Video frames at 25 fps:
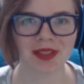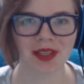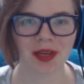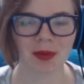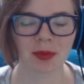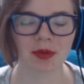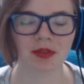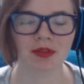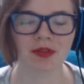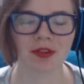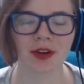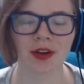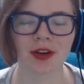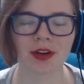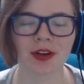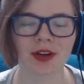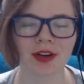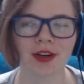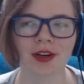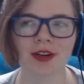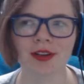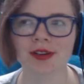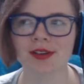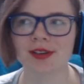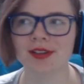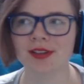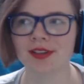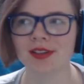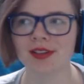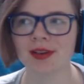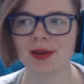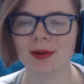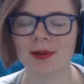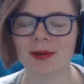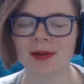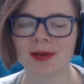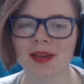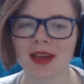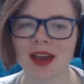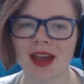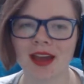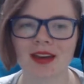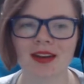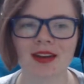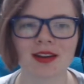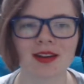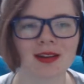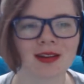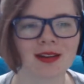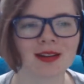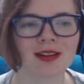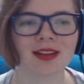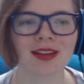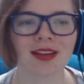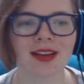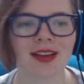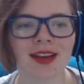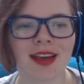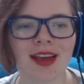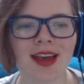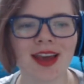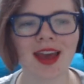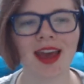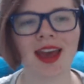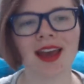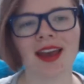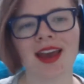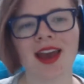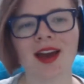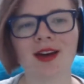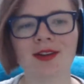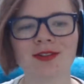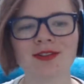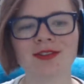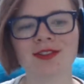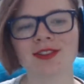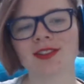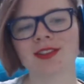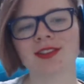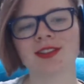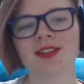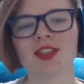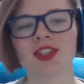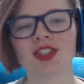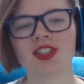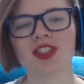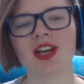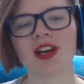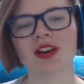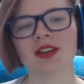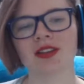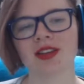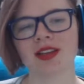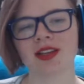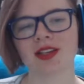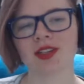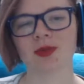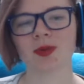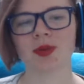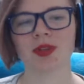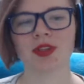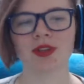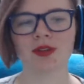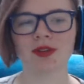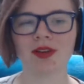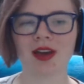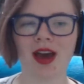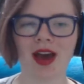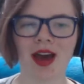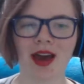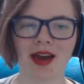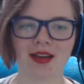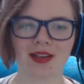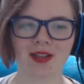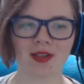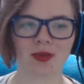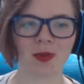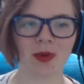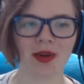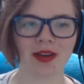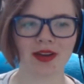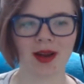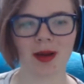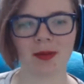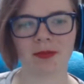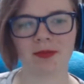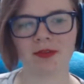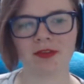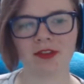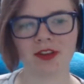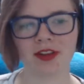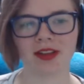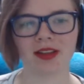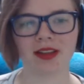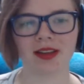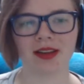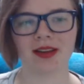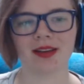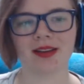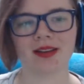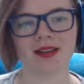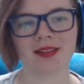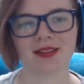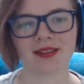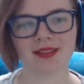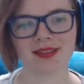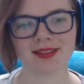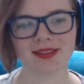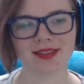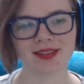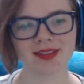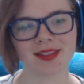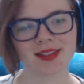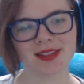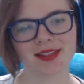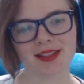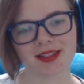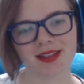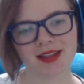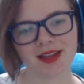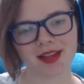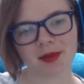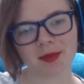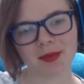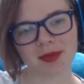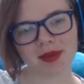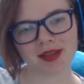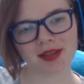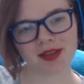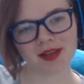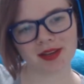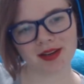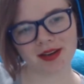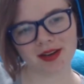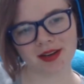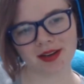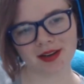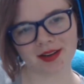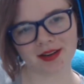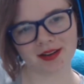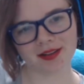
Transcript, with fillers: I prefer, you know, to kind of hang out and share things with you guys when I'm feeling up here.